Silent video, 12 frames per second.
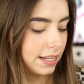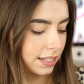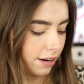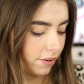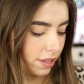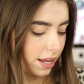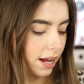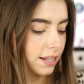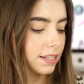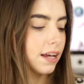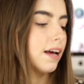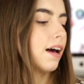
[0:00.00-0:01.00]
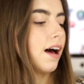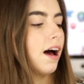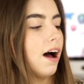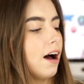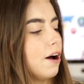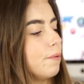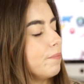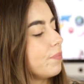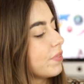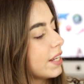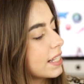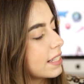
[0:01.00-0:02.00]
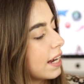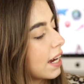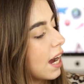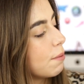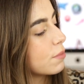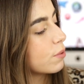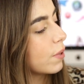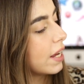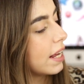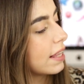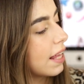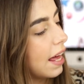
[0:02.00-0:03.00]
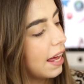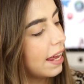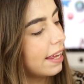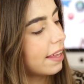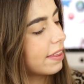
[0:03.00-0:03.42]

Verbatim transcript: let's get rid of that. Um, this set comes with a,